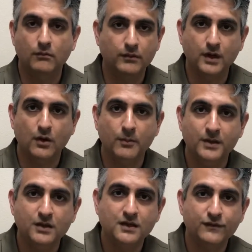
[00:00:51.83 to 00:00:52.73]
a
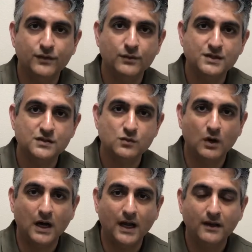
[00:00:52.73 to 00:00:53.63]
million different reasons
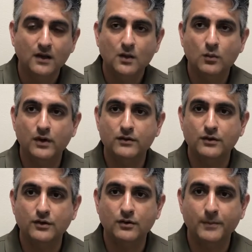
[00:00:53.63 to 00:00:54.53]
why, whether
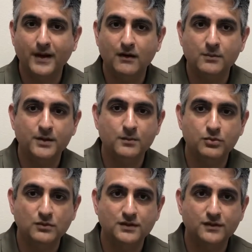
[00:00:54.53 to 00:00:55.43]
you're a parent being
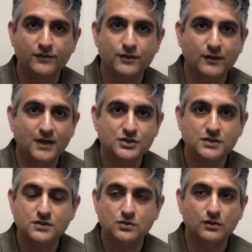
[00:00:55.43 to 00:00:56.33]
pulled in different
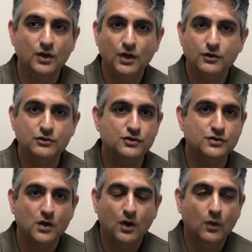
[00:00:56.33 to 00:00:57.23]
directions or you're
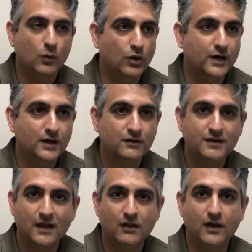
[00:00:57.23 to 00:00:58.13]
just working your
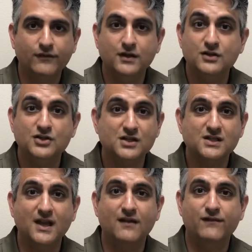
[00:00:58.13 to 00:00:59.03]
tail off and you just
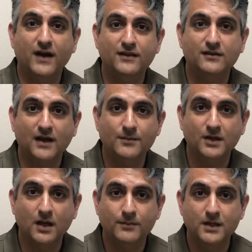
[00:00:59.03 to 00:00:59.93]
can't find the time to
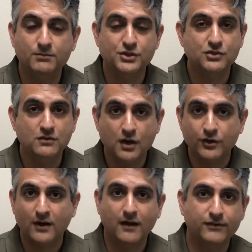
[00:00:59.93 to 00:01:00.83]
come in, but you know
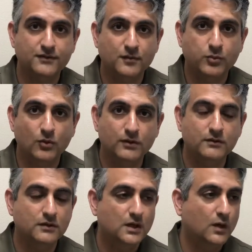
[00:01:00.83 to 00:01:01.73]
your health is
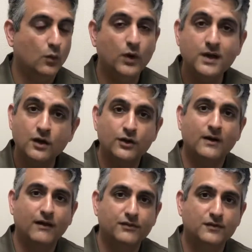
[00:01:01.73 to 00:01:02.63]
important. We know your
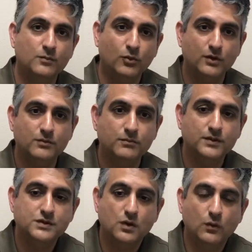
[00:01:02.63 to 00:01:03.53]
health is important, so